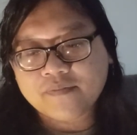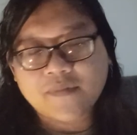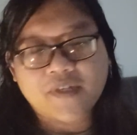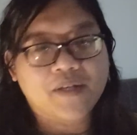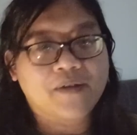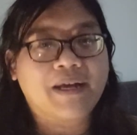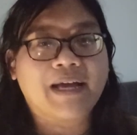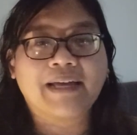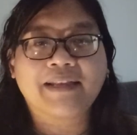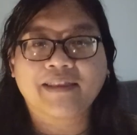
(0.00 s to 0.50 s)
you
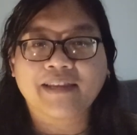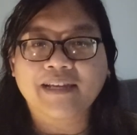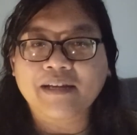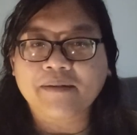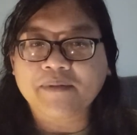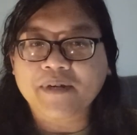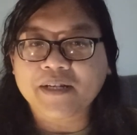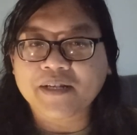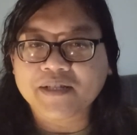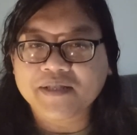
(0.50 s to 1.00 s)
know, I think
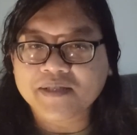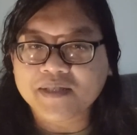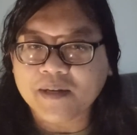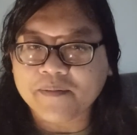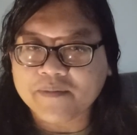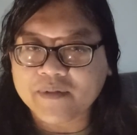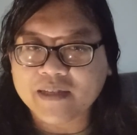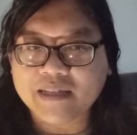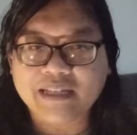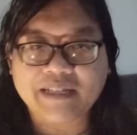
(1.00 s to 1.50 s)
I'm gonna
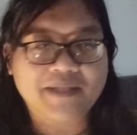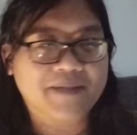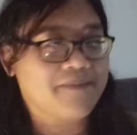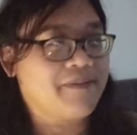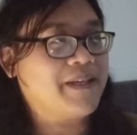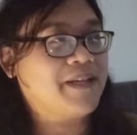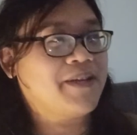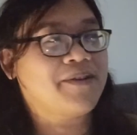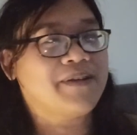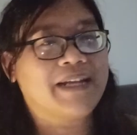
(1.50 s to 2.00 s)
stop this
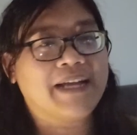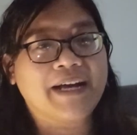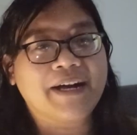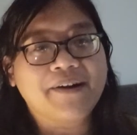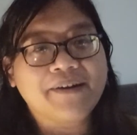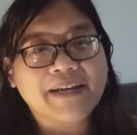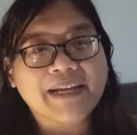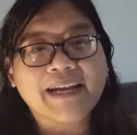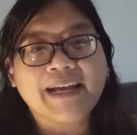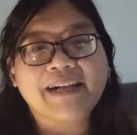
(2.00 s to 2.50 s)
video
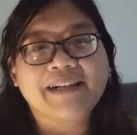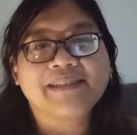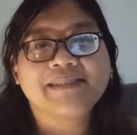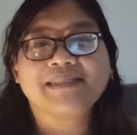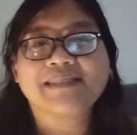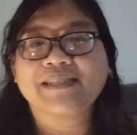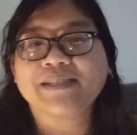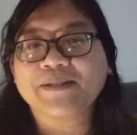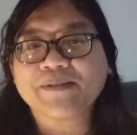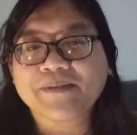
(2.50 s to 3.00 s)
now, and I'll
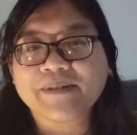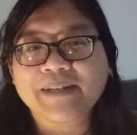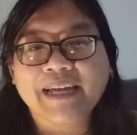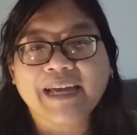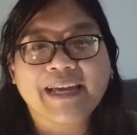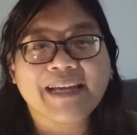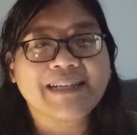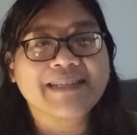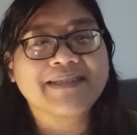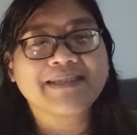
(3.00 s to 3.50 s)
see you
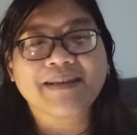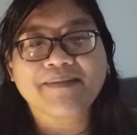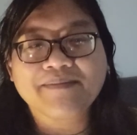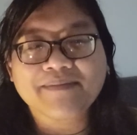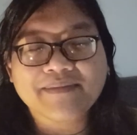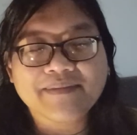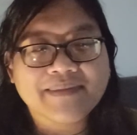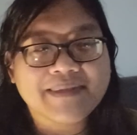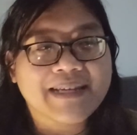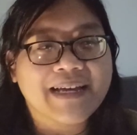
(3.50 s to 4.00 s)
again
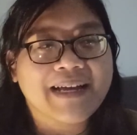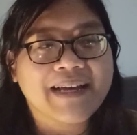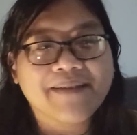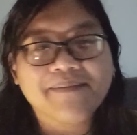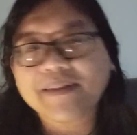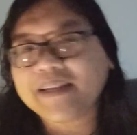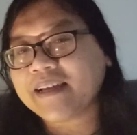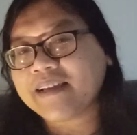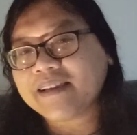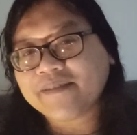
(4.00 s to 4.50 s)

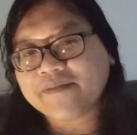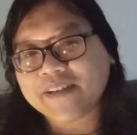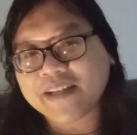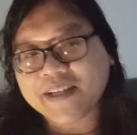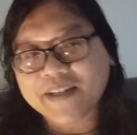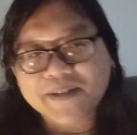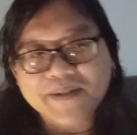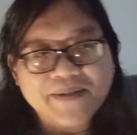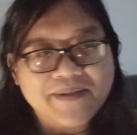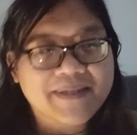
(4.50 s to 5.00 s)
sometime in other
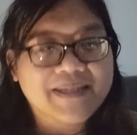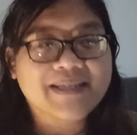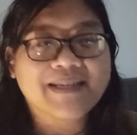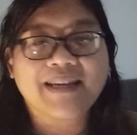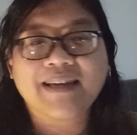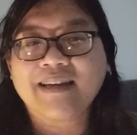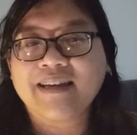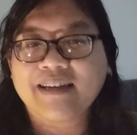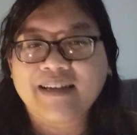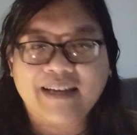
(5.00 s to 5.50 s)
videos.
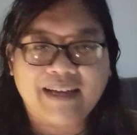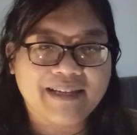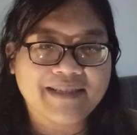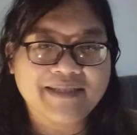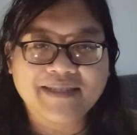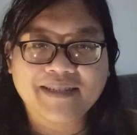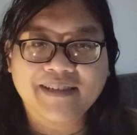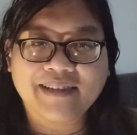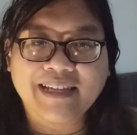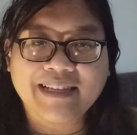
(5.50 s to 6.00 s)

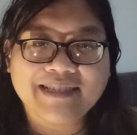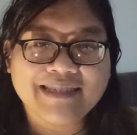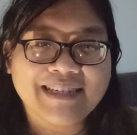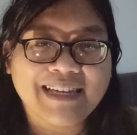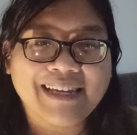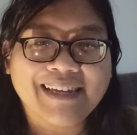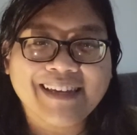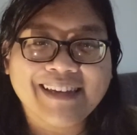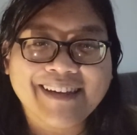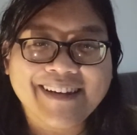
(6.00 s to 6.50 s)
Until then,
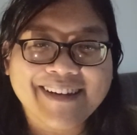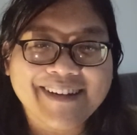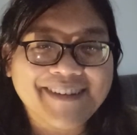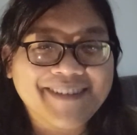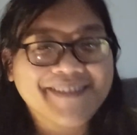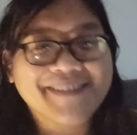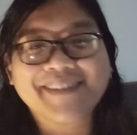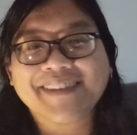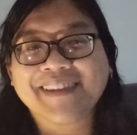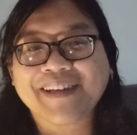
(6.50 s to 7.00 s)
take
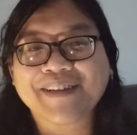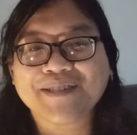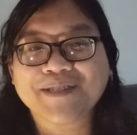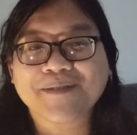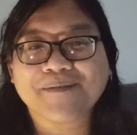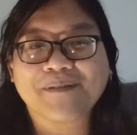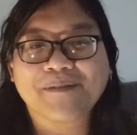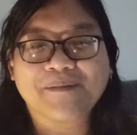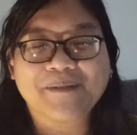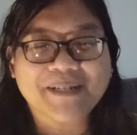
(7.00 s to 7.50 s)
care,
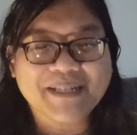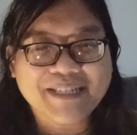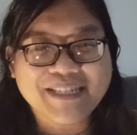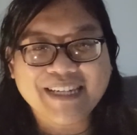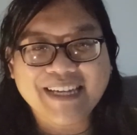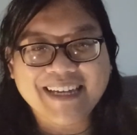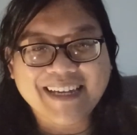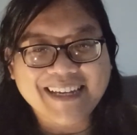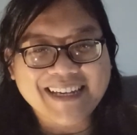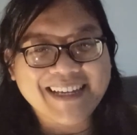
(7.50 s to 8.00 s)
thanks for
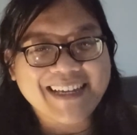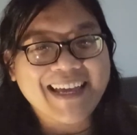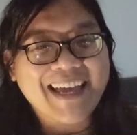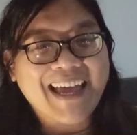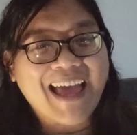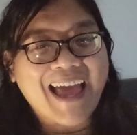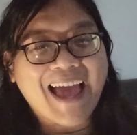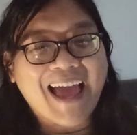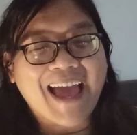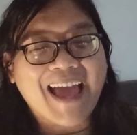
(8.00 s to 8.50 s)
watching,
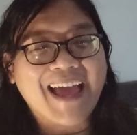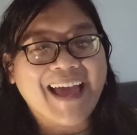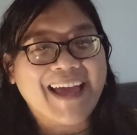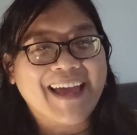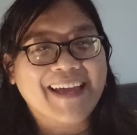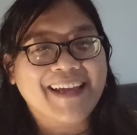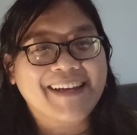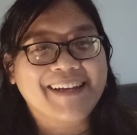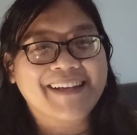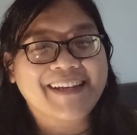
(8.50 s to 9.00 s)

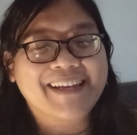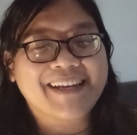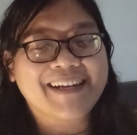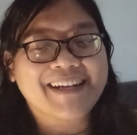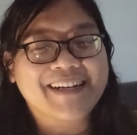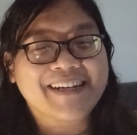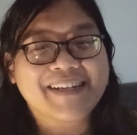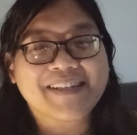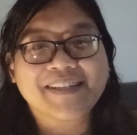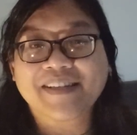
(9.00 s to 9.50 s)
and
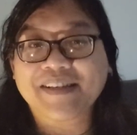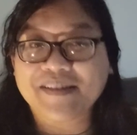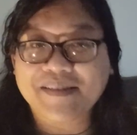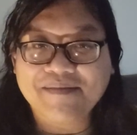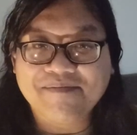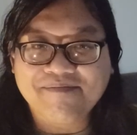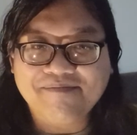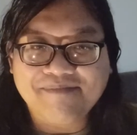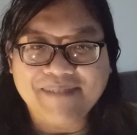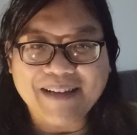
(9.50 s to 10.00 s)
uh,
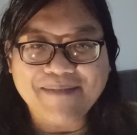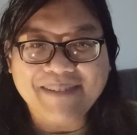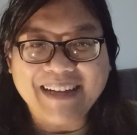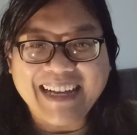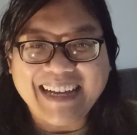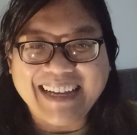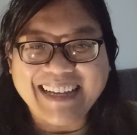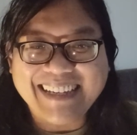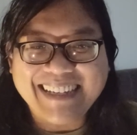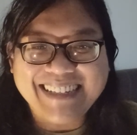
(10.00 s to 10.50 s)
bye
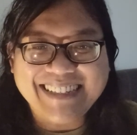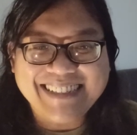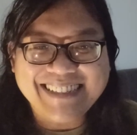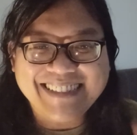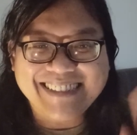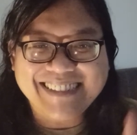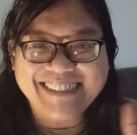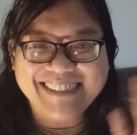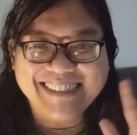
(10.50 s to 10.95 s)
bye.